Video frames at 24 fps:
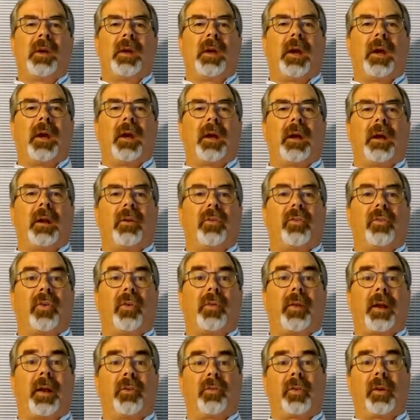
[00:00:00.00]
and so
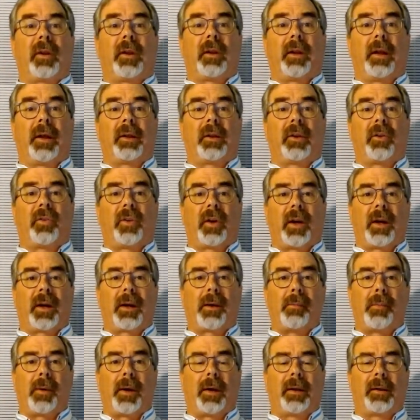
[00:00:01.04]
that's what I'd like to talk
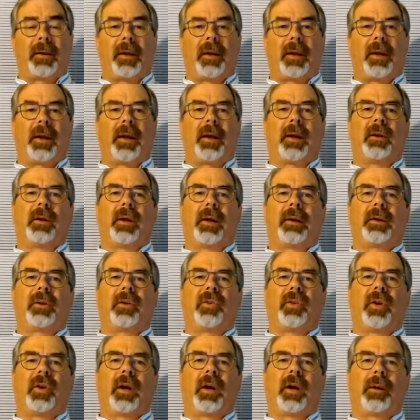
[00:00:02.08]
about today. I'd like to
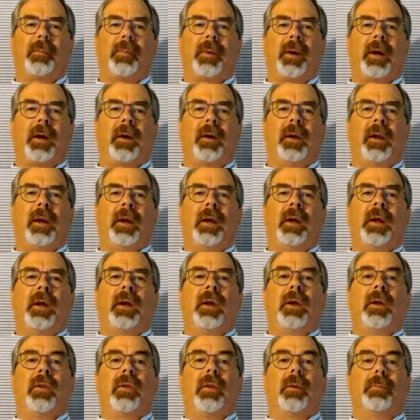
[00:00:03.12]
talk about
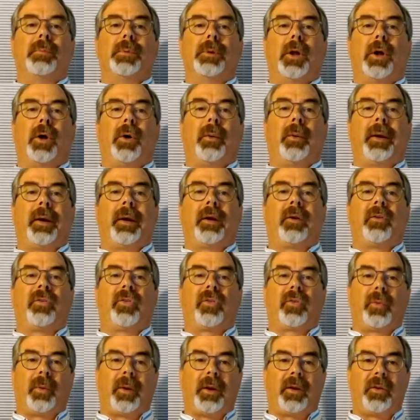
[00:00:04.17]
the blowing,
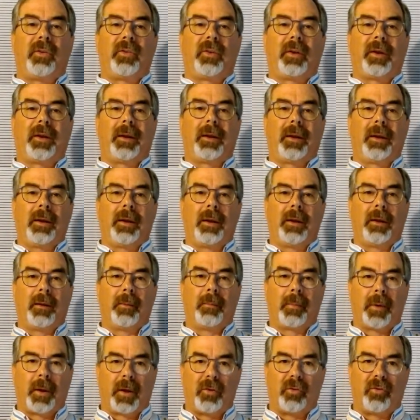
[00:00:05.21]
squeezing
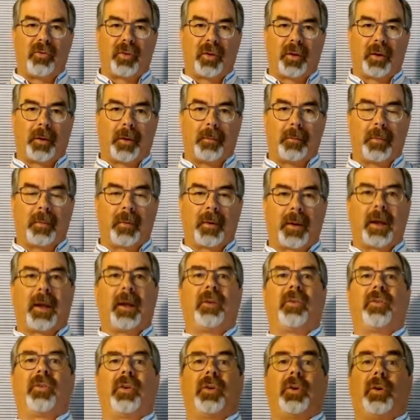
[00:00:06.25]
pendulum. Okay,
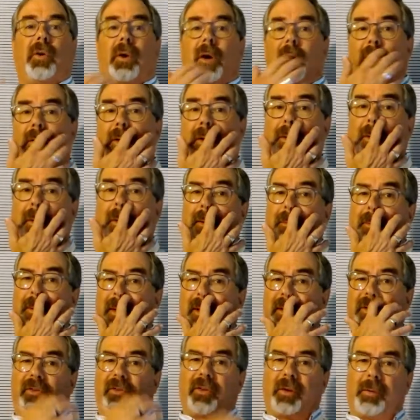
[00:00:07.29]
so you all know
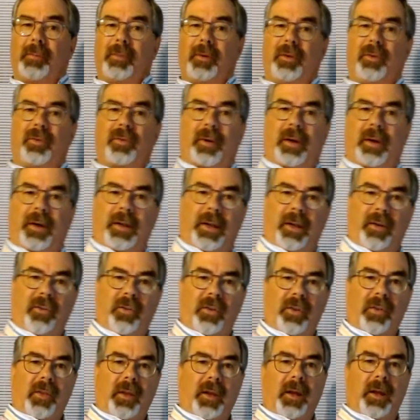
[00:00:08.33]
pendulum is, right? That's
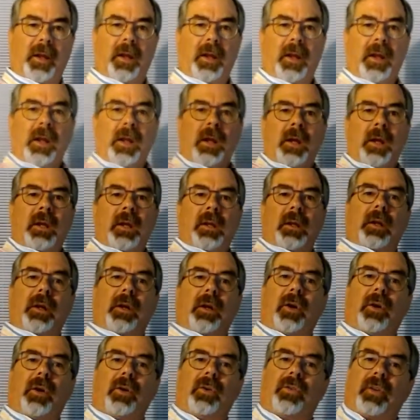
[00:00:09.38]
the thing that
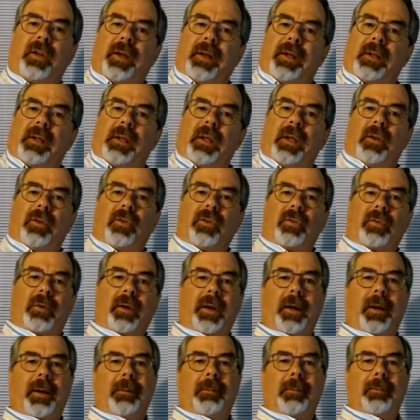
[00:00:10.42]
goes like this,
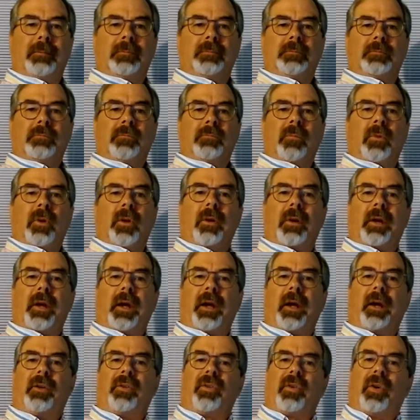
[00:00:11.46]
right?
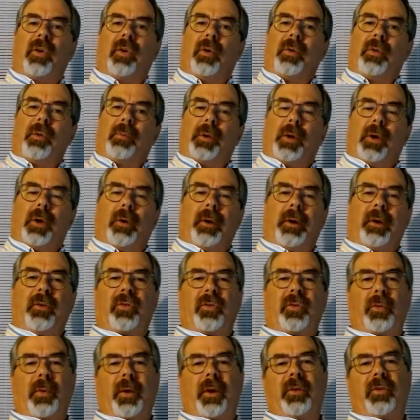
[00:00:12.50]
Okay, so the blowing,
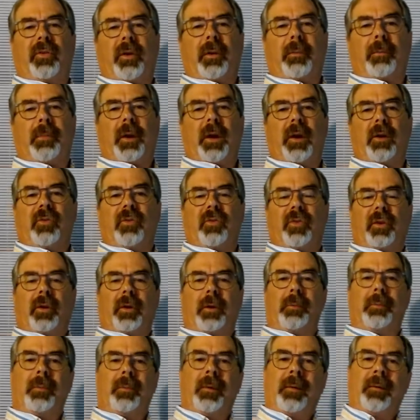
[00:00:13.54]
squeezing
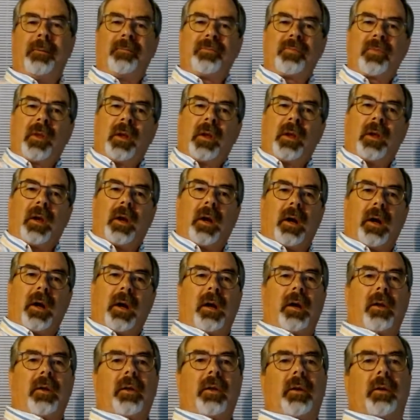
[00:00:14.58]
pendulum,
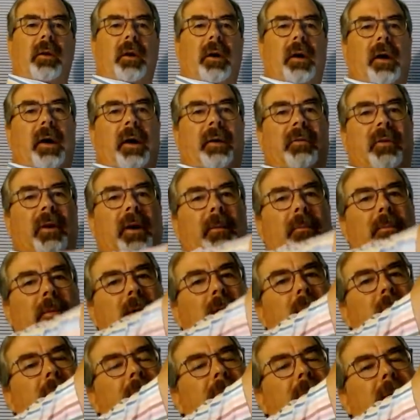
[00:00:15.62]
I've got
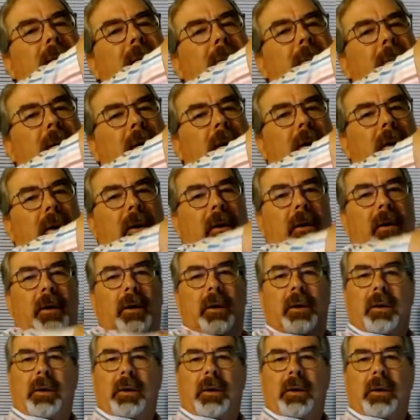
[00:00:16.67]
blowing up here